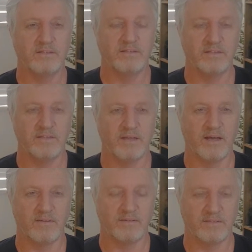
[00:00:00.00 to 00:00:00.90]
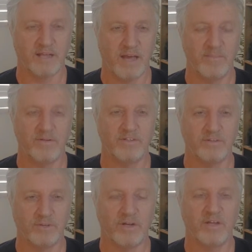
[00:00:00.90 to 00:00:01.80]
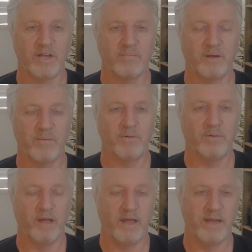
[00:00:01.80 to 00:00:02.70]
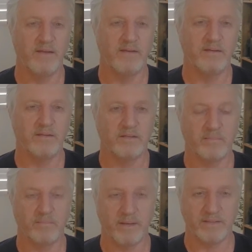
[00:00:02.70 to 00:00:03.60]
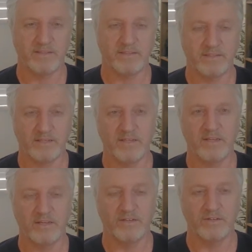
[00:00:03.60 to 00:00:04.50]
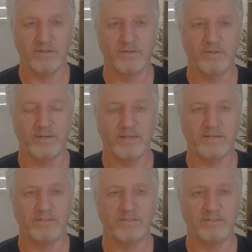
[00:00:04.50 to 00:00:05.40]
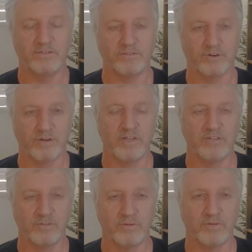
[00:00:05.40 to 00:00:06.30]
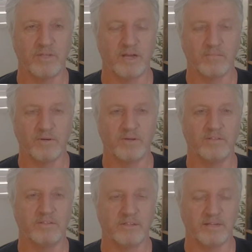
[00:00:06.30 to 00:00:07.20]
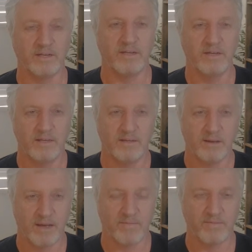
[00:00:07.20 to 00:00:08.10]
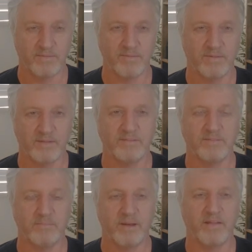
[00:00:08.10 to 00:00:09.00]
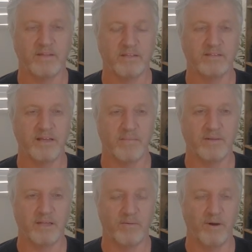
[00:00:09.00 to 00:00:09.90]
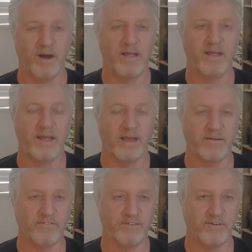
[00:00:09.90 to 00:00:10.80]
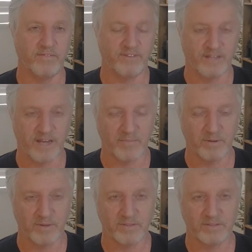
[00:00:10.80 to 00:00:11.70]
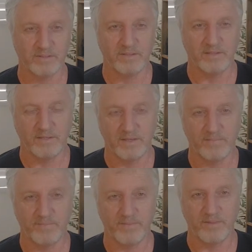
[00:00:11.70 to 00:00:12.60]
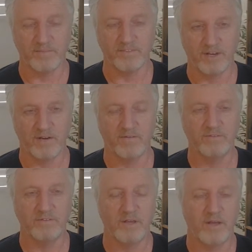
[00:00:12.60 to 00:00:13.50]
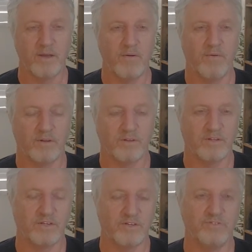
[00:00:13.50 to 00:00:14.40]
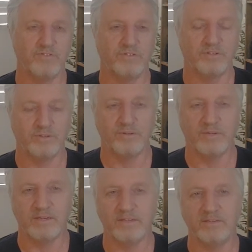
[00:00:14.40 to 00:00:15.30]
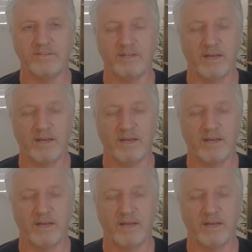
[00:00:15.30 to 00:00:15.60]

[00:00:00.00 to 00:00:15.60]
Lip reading: to happen to a lot of young people, and the best thing you can do is to reassure the young person that there's better things coming their way. And for the young person themselves, what I think you should do is